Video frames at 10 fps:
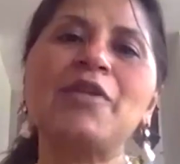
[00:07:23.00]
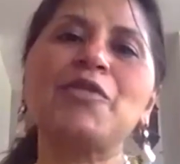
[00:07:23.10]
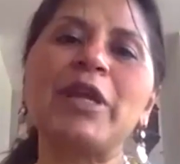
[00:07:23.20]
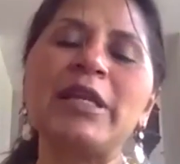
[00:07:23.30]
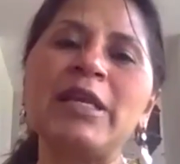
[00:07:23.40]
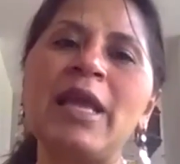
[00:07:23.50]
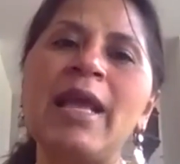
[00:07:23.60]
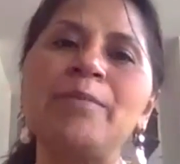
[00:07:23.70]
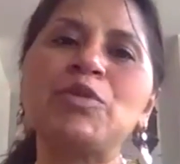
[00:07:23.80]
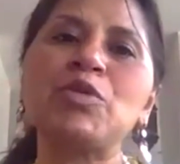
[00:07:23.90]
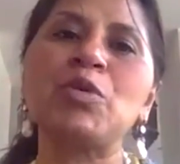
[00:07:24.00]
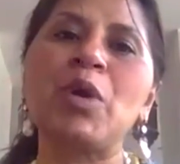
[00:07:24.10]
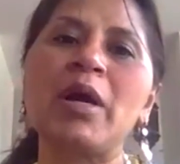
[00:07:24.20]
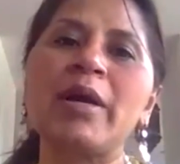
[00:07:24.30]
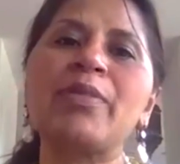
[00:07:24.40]
really help to uh,
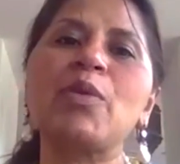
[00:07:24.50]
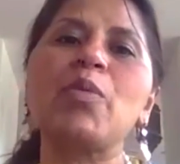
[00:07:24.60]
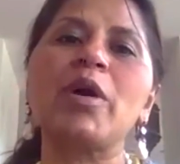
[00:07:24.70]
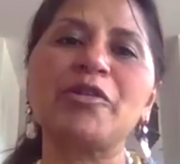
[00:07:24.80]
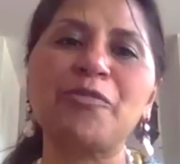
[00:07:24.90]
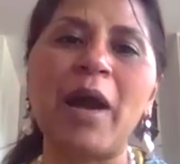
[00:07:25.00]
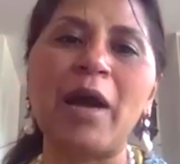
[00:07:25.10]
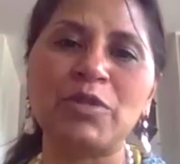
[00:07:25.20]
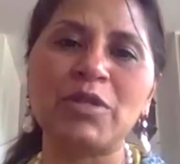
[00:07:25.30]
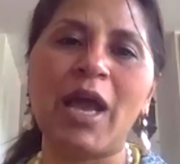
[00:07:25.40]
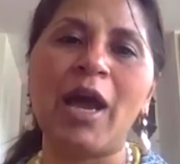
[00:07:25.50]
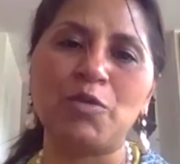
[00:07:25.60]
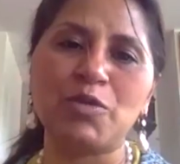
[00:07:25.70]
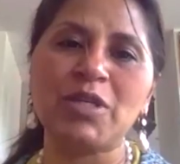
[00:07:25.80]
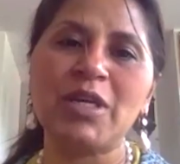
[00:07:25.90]
get the word of mouth
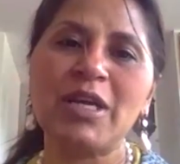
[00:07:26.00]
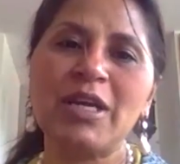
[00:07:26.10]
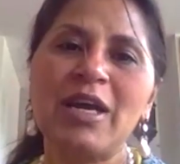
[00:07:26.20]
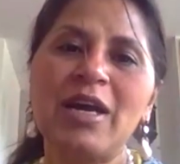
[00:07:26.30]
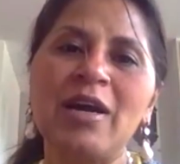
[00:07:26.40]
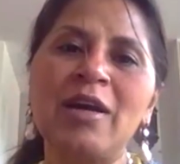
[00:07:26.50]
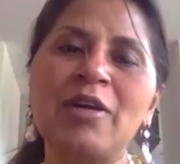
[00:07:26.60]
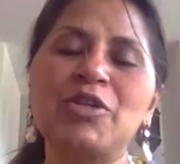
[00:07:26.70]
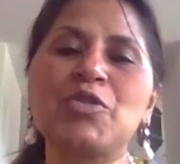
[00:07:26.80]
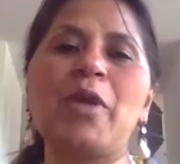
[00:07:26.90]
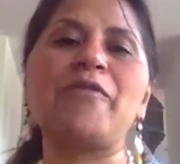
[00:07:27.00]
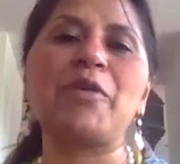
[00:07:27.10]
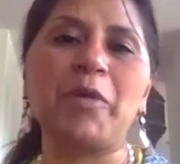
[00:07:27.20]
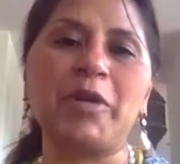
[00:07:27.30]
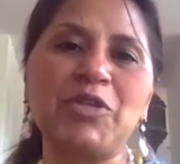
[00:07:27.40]
out uh, to
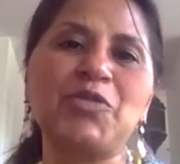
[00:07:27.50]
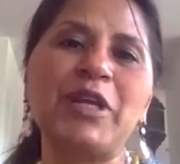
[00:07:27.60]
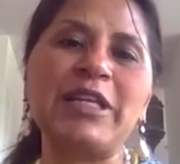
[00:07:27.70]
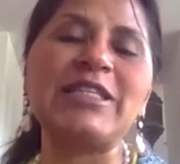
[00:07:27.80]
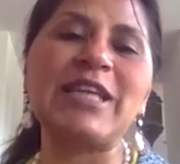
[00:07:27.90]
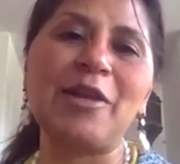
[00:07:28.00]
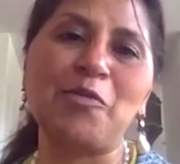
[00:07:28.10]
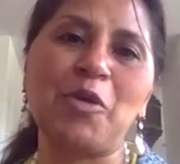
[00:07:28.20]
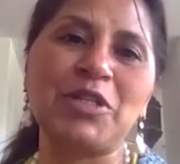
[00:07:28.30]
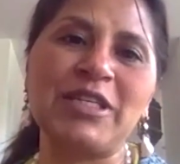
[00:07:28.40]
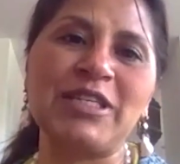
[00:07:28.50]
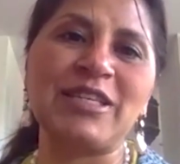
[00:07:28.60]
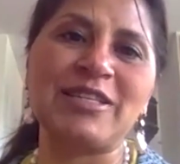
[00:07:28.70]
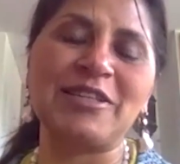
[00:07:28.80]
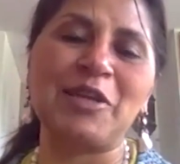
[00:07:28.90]
everybody to really tell what is
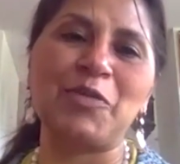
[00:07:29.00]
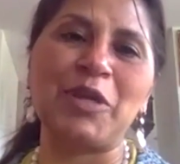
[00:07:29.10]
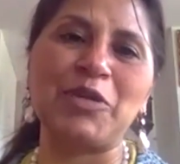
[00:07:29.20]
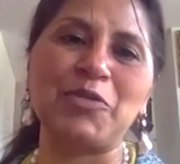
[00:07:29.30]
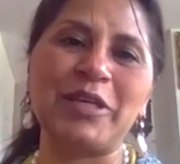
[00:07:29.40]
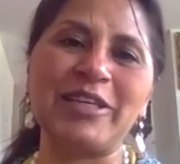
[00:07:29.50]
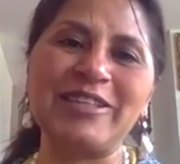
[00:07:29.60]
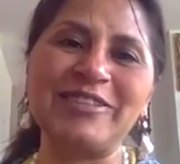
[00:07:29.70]
it that we are doing.